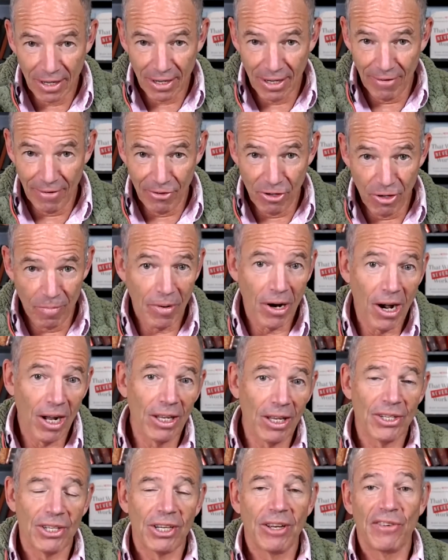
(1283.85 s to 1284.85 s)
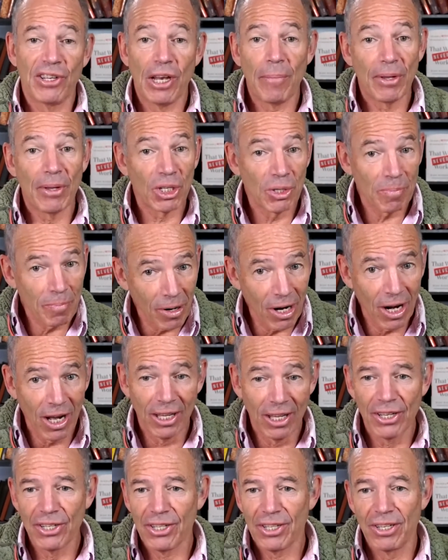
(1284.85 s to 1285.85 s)
If something's
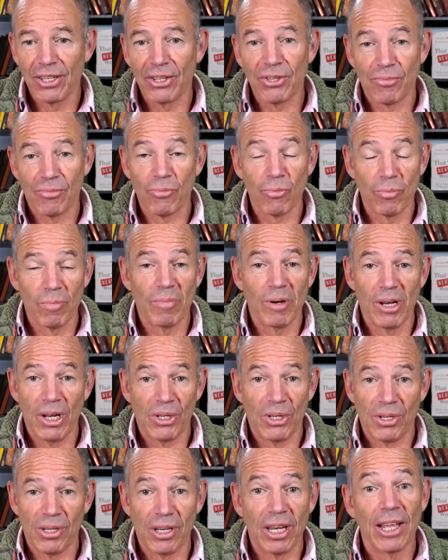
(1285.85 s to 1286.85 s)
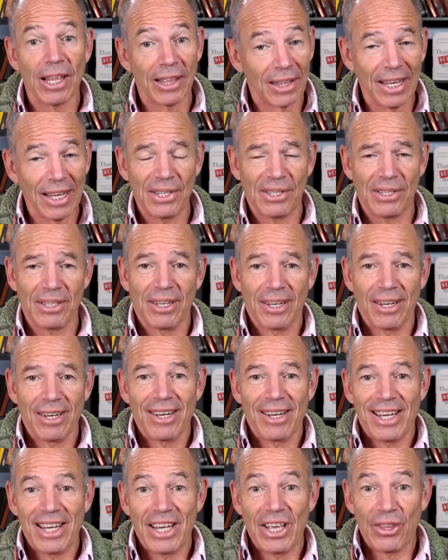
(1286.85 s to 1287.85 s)
polished, it's at least
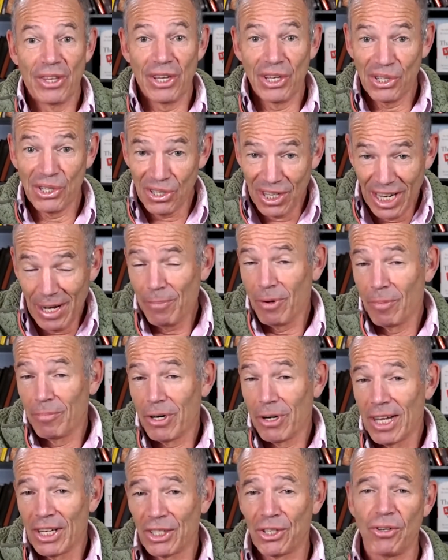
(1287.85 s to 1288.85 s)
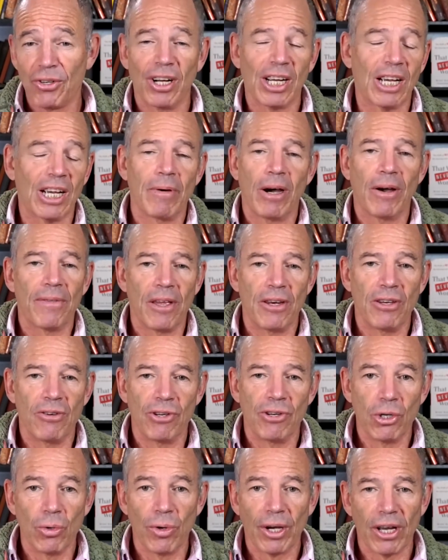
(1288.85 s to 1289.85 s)
in these sample products you're talking about, then you're
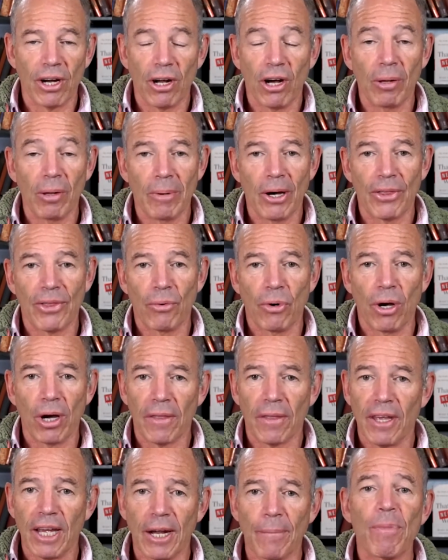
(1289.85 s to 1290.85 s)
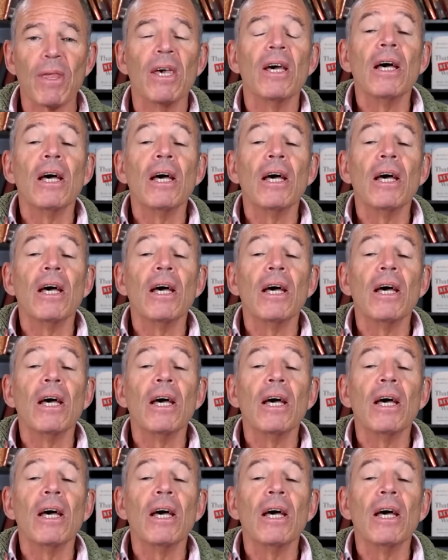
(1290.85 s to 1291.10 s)
doing it all about the wrong thing.